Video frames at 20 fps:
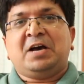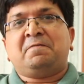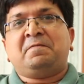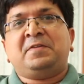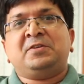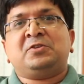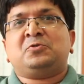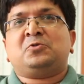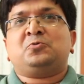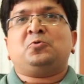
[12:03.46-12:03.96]

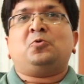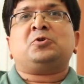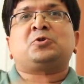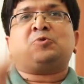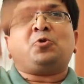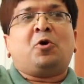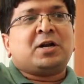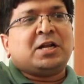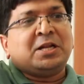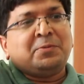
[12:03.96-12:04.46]
We so
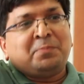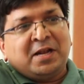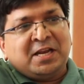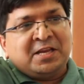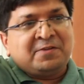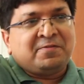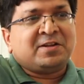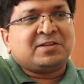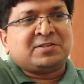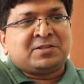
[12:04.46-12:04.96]
strongly
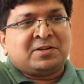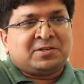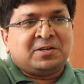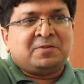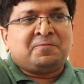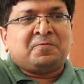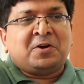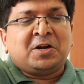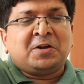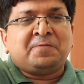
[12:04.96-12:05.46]
believe in a
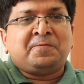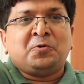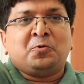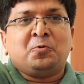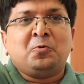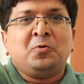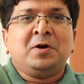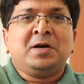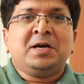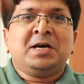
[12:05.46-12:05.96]
certain
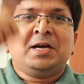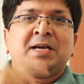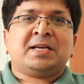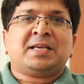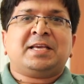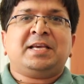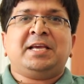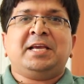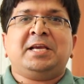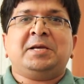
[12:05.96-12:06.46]
worldview
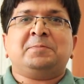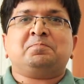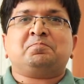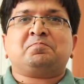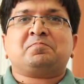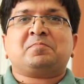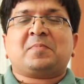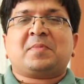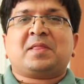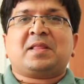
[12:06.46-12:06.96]

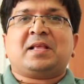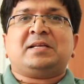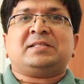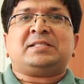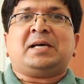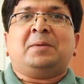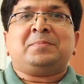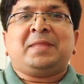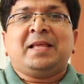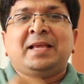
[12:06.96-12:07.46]

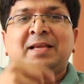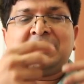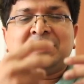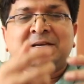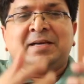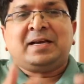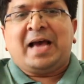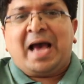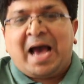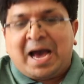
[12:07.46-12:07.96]
that something
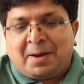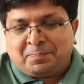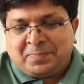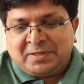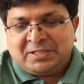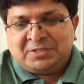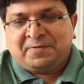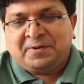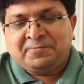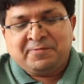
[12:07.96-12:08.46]

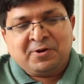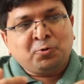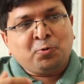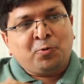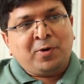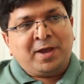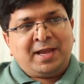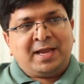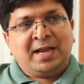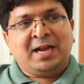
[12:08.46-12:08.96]
happens when we're
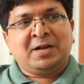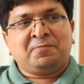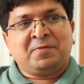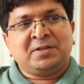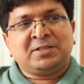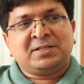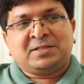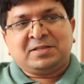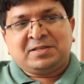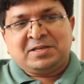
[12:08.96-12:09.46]
doing it,
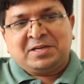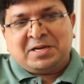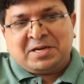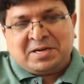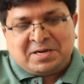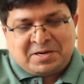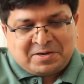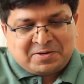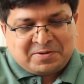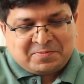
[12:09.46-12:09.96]
which
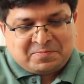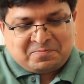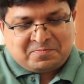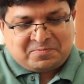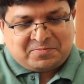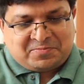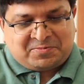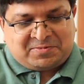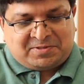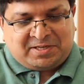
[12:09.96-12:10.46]

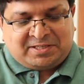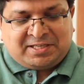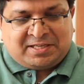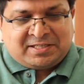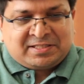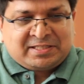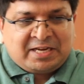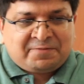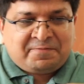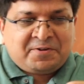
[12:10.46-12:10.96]

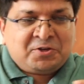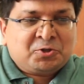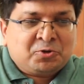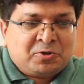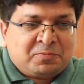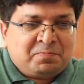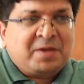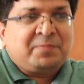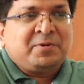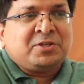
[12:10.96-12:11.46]
suggests that we
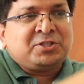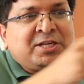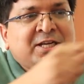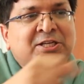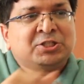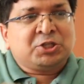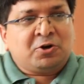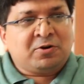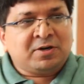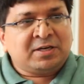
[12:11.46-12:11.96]
should maybe
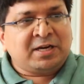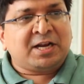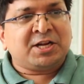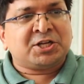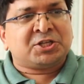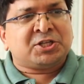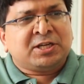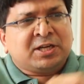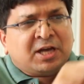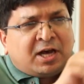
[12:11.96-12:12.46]
change our
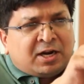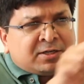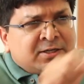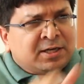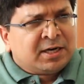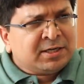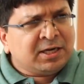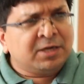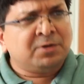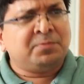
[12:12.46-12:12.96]
direction a
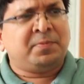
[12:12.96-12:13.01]
little